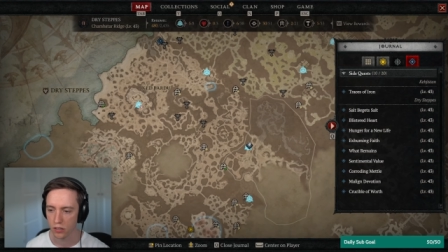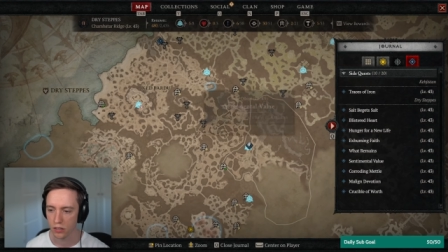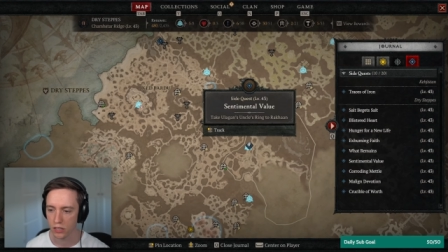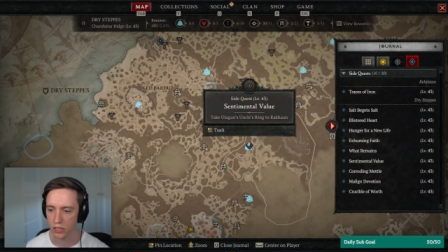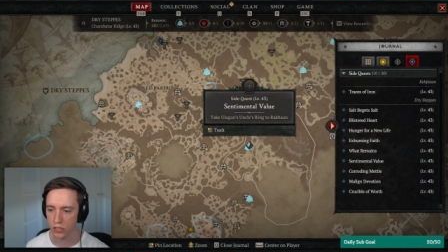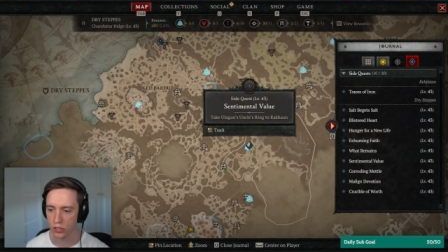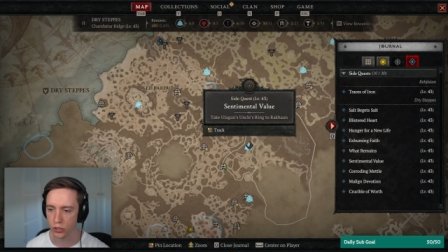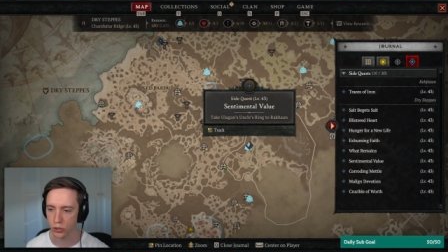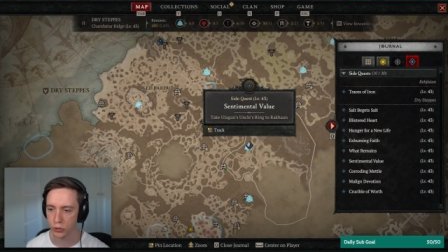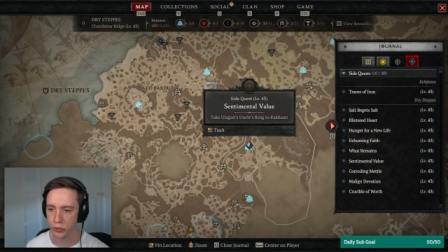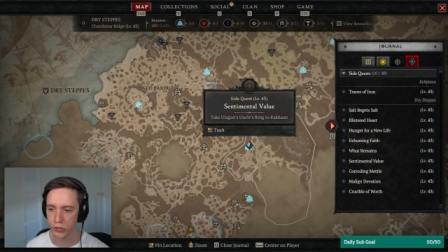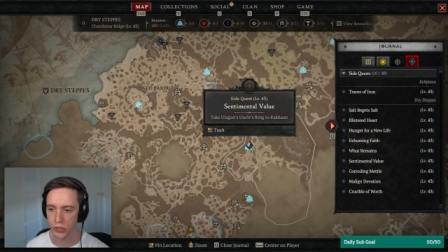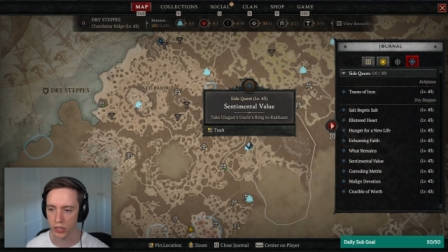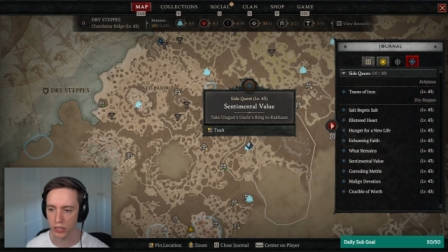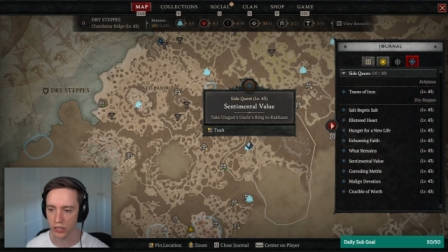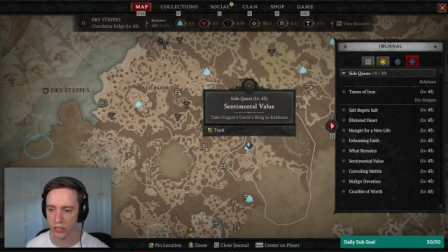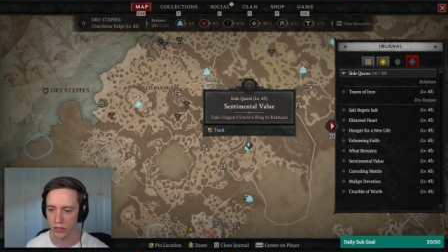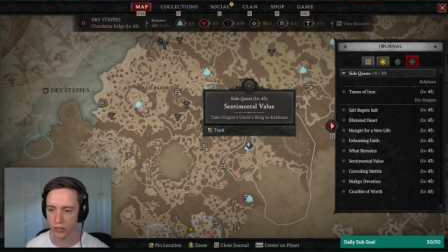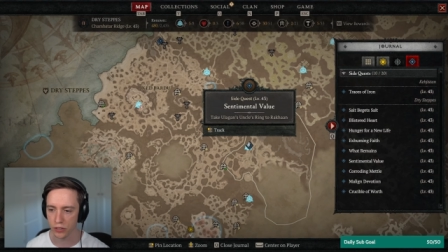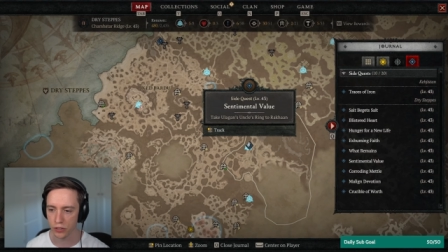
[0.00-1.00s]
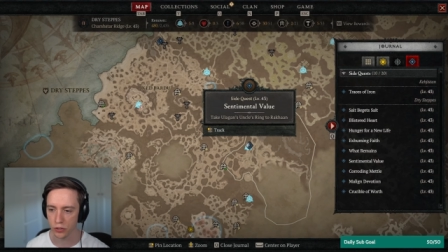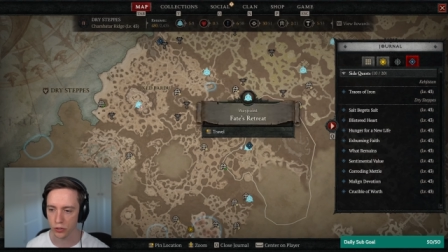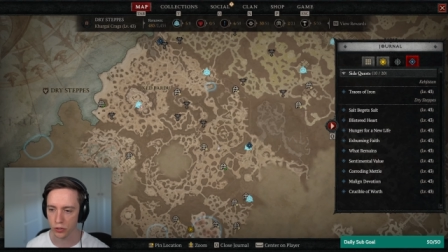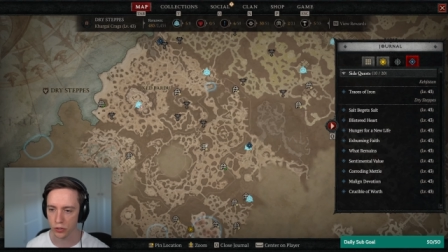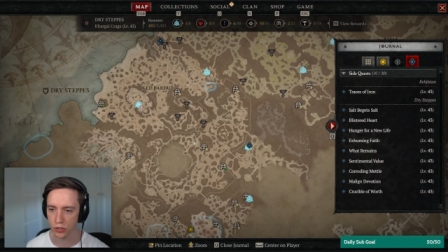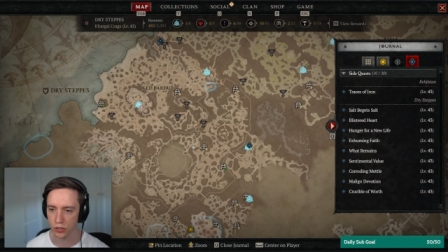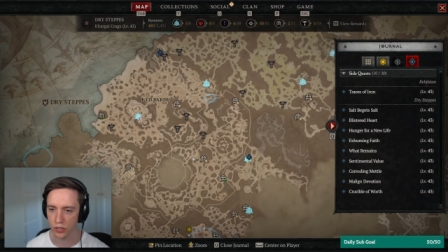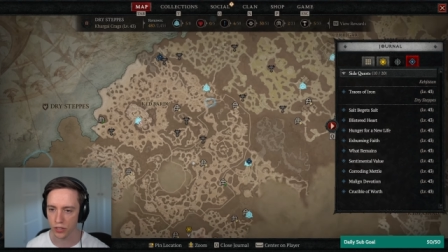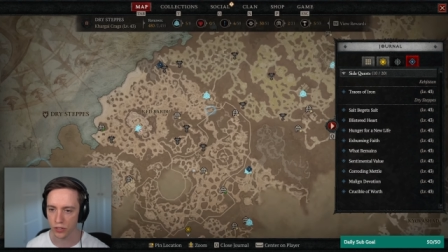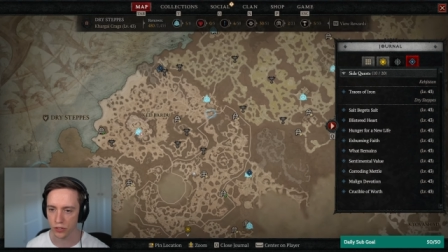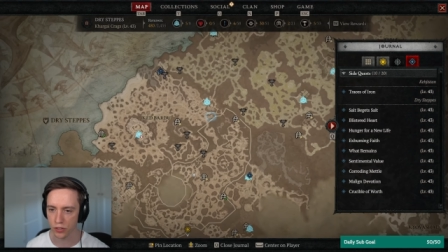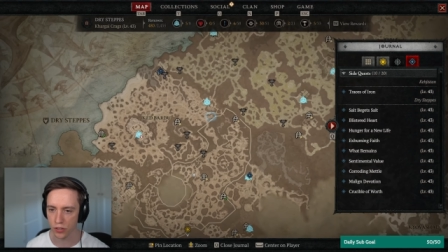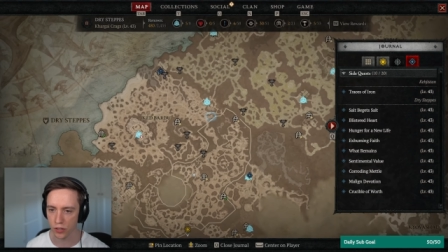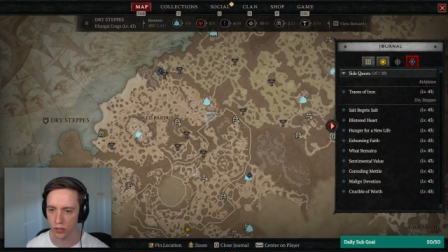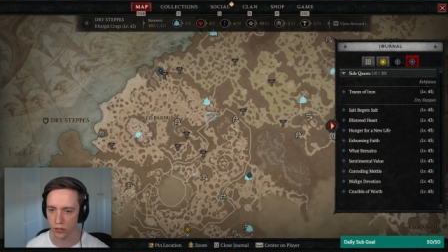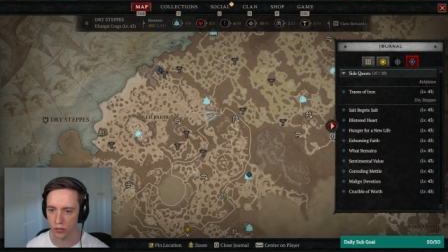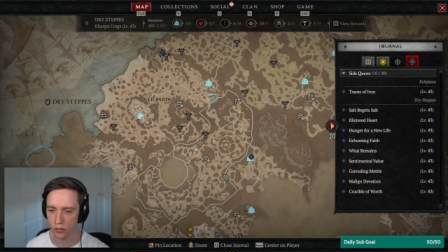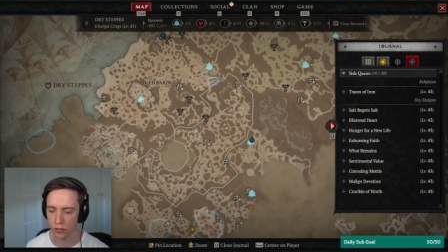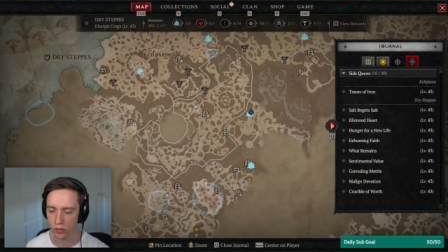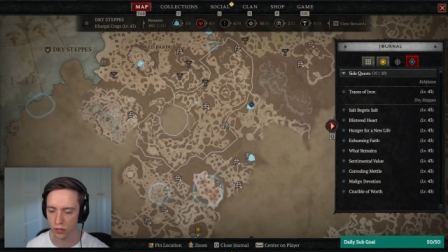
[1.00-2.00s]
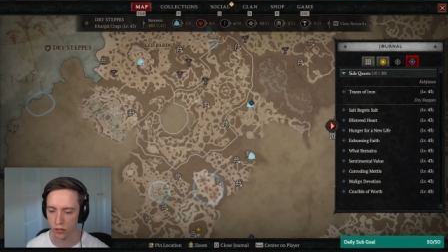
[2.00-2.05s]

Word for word: That's usually how these sort of things go.